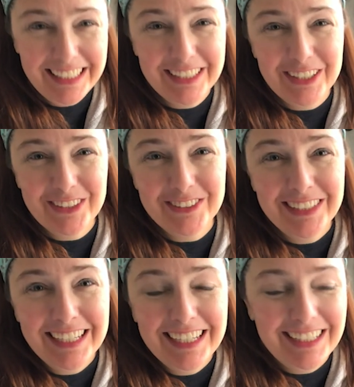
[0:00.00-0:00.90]
you
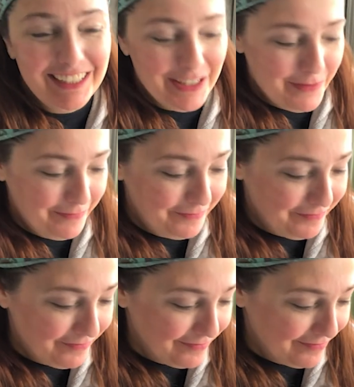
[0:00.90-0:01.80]
know.
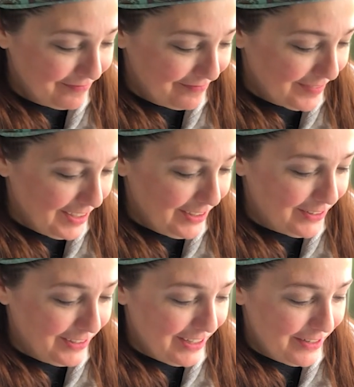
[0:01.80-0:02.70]
Um, I
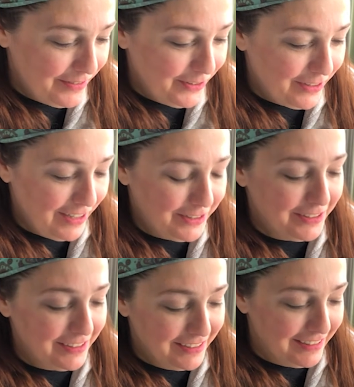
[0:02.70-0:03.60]
know a lot of you
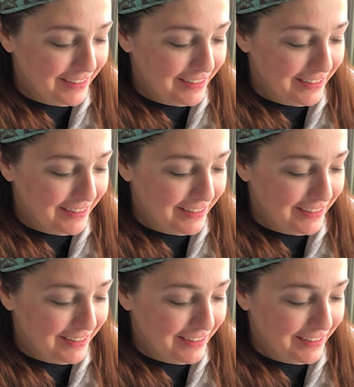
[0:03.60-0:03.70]
out